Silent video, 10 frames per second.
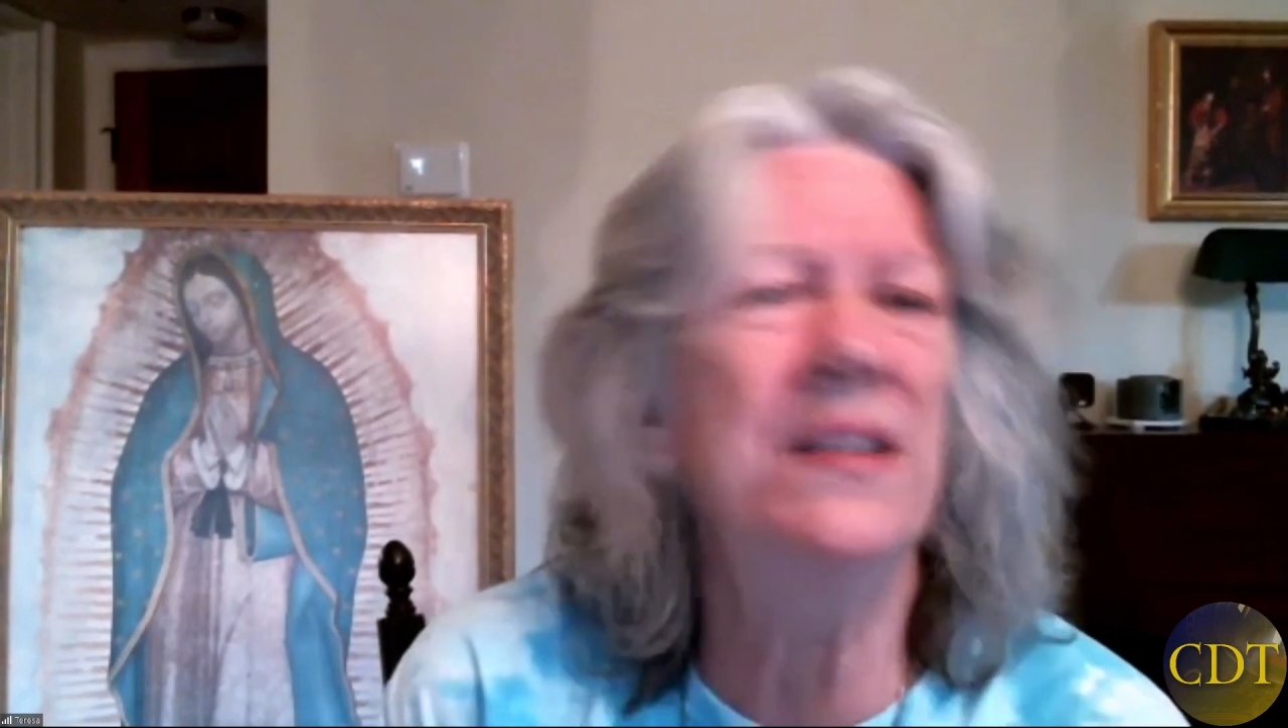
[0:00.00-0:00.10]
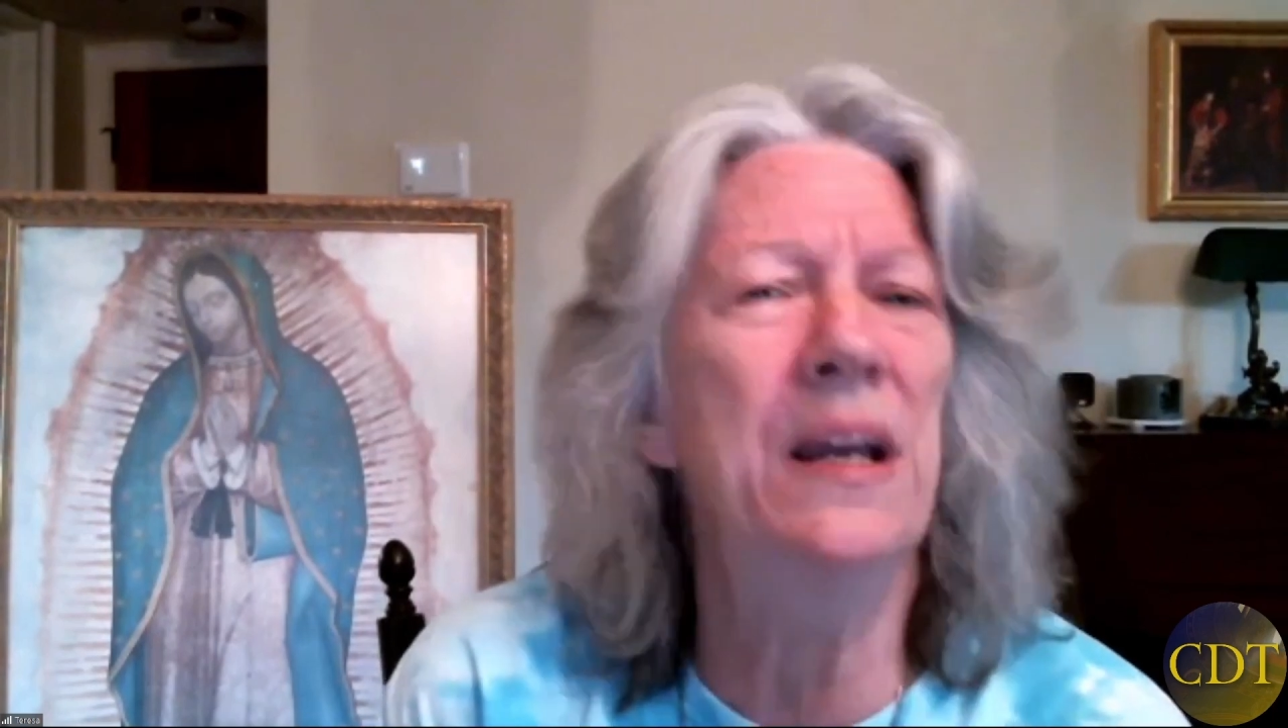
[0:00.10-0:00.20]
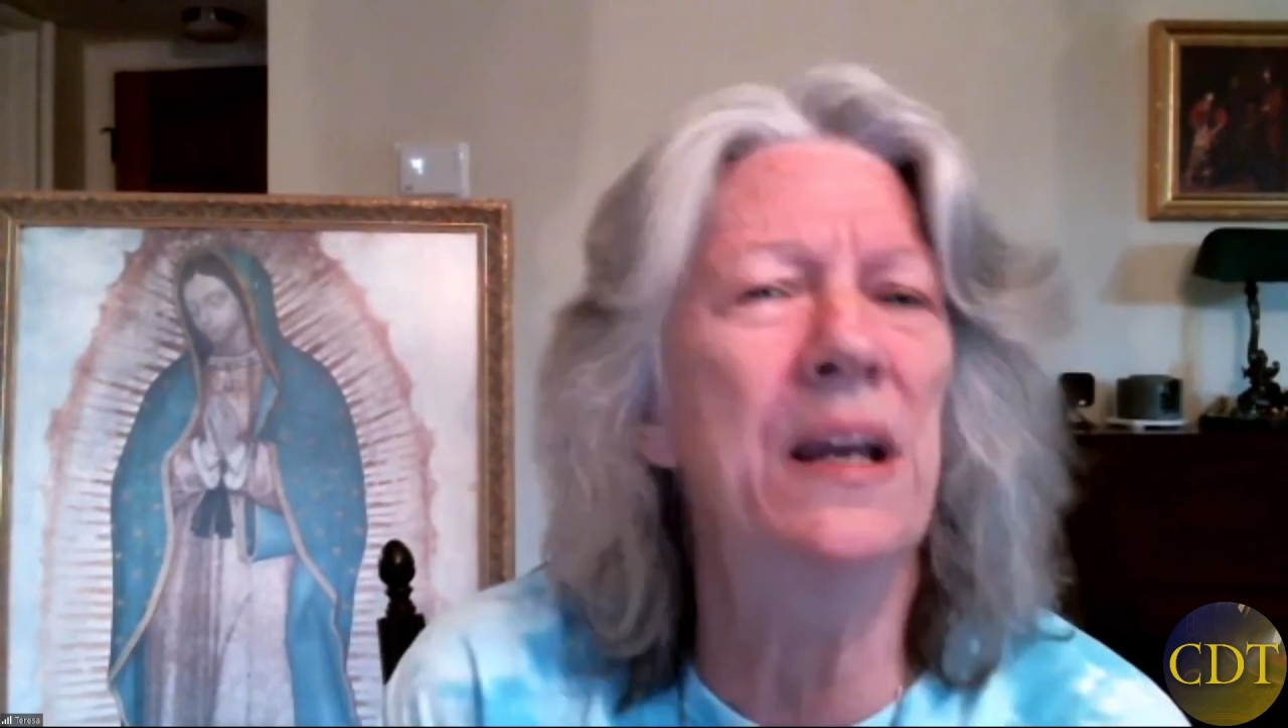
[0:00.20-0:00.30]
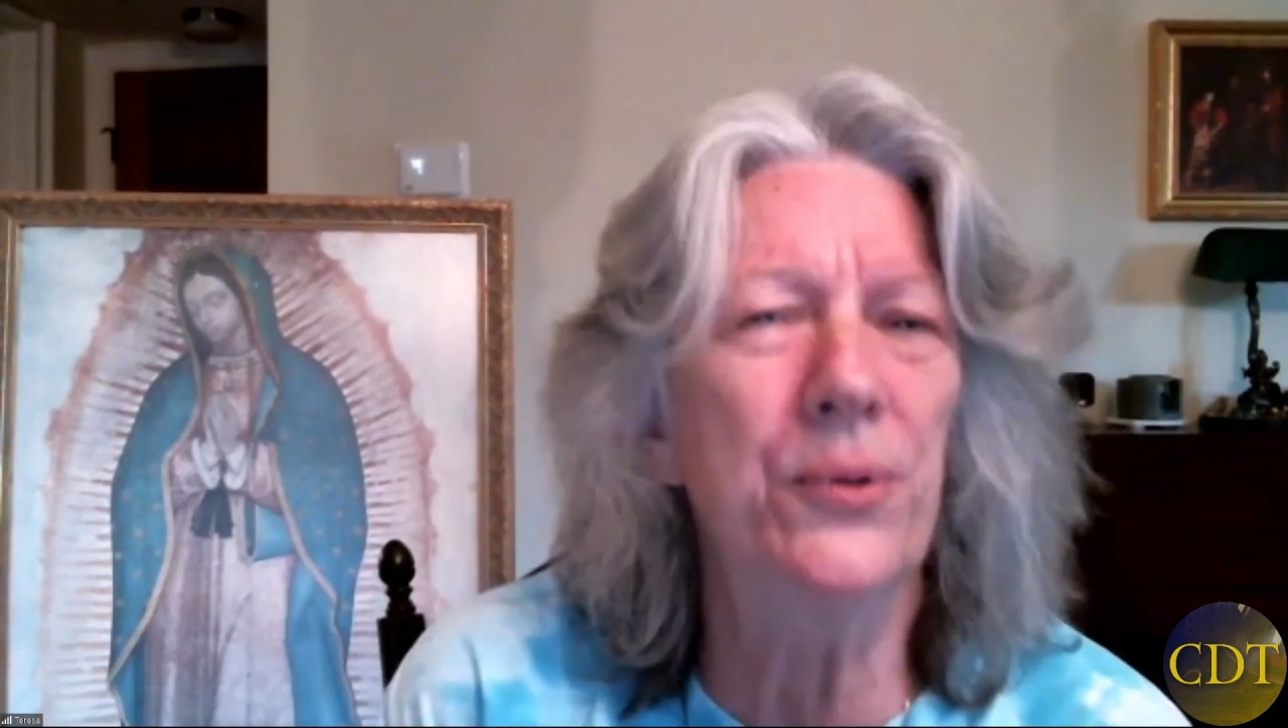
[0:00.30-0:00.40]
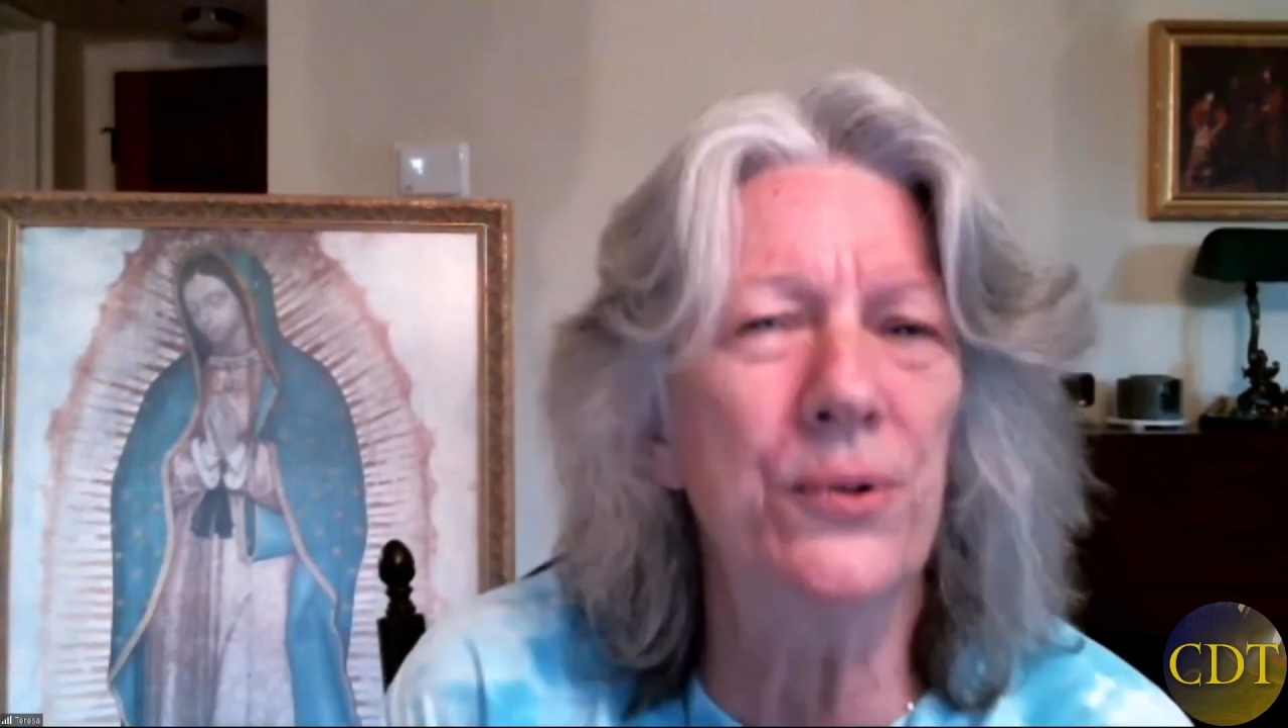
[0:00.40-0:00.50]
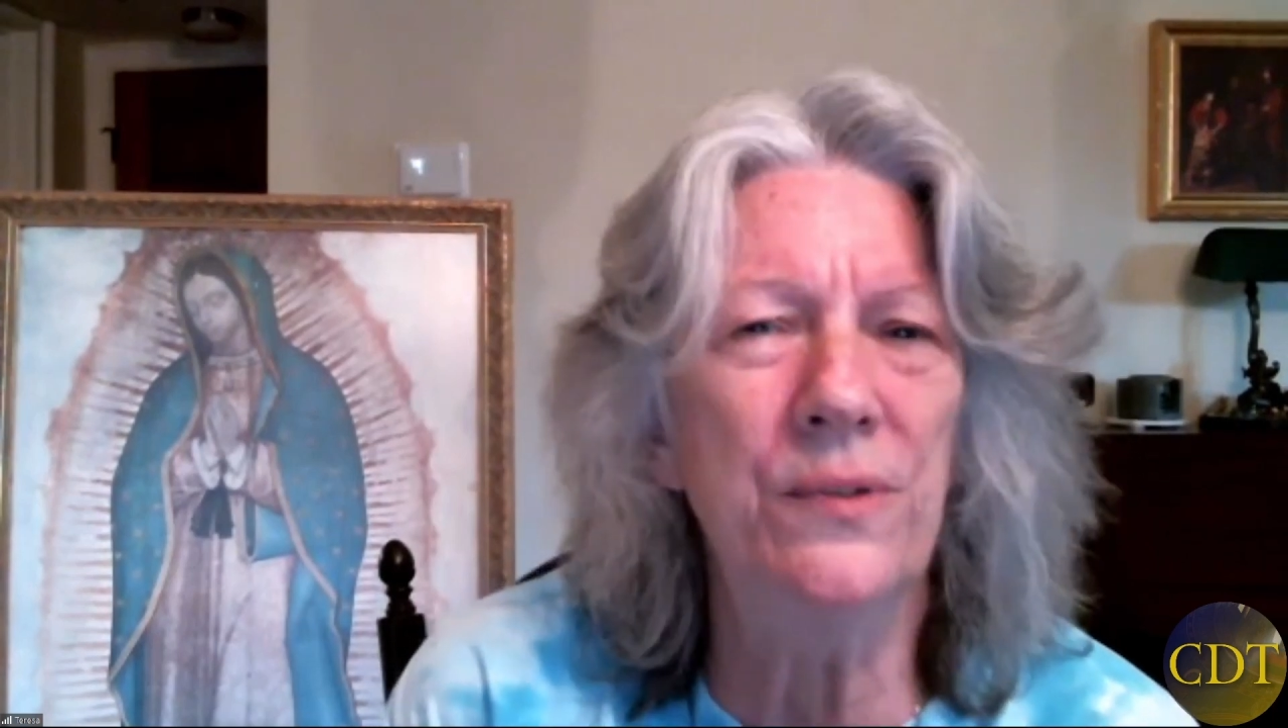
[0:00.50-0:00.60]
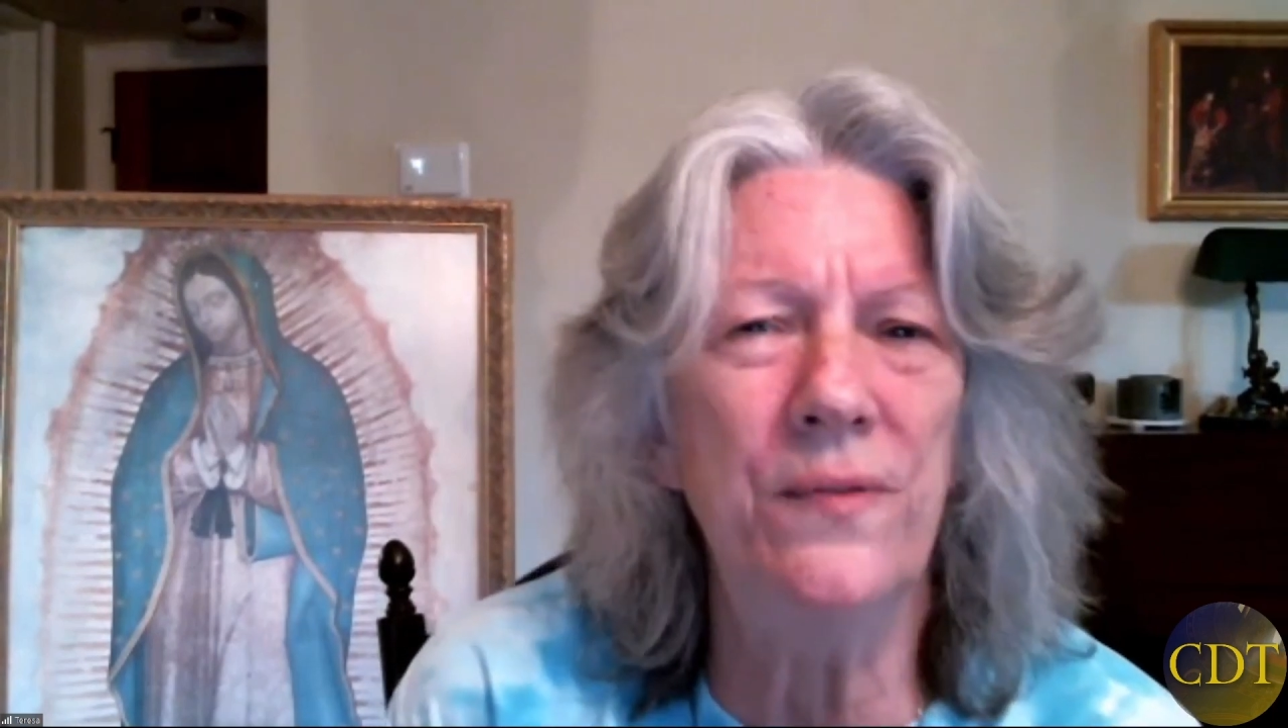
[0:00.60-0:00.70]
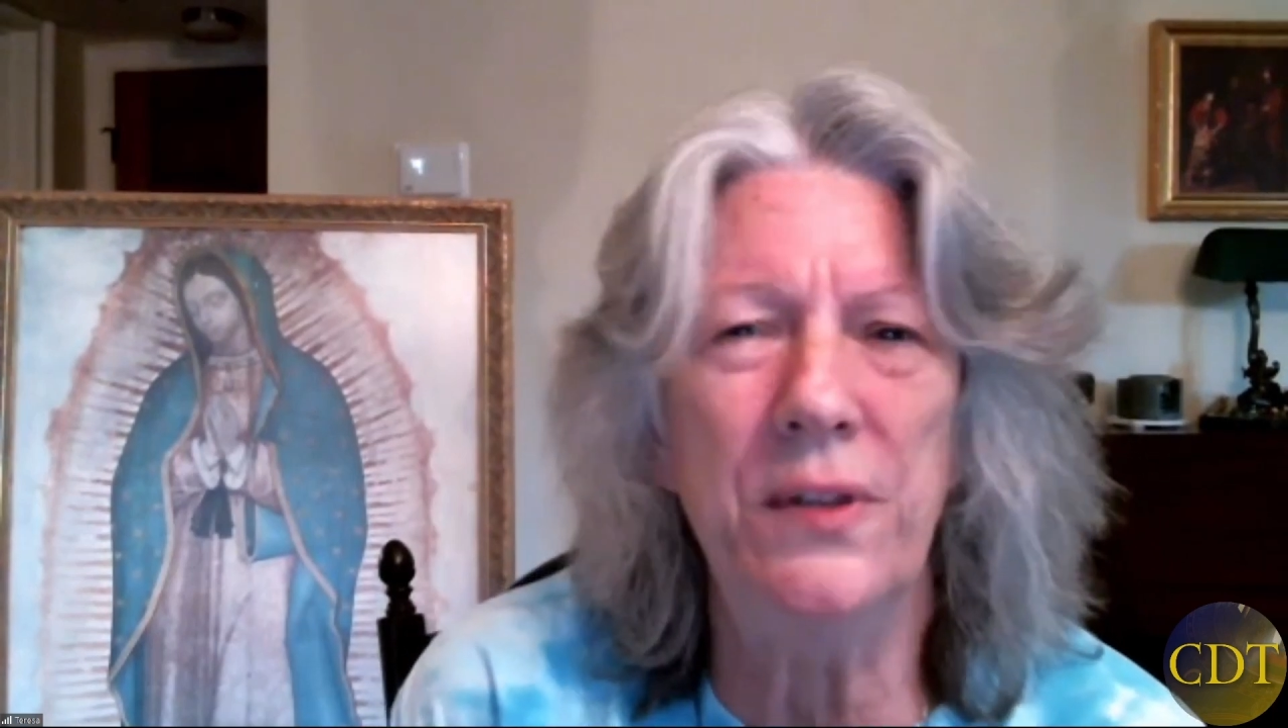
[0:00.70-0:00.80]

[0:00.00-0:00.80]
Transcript: they approved